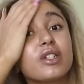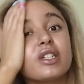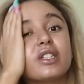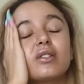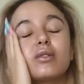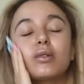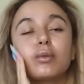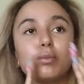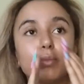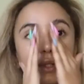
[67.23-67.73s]
I
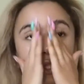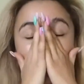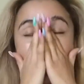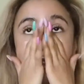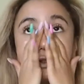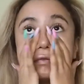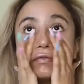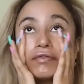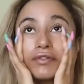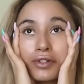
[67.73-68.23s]

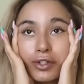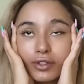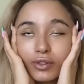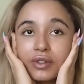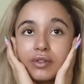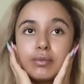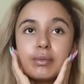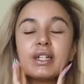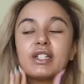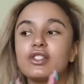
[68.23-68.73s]
completely forgot
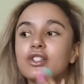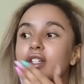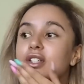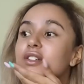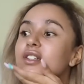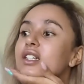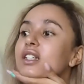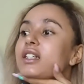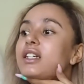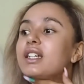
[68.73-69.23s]
to even
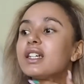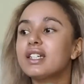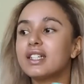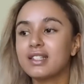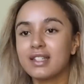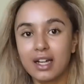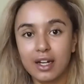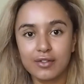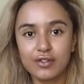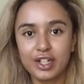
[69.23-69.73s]
mention,
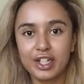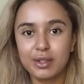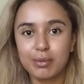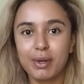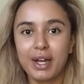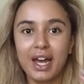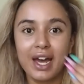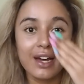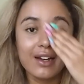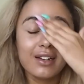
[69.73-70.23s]
is that I've changed
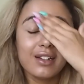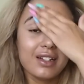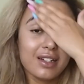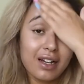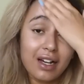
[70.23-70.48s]
my hair.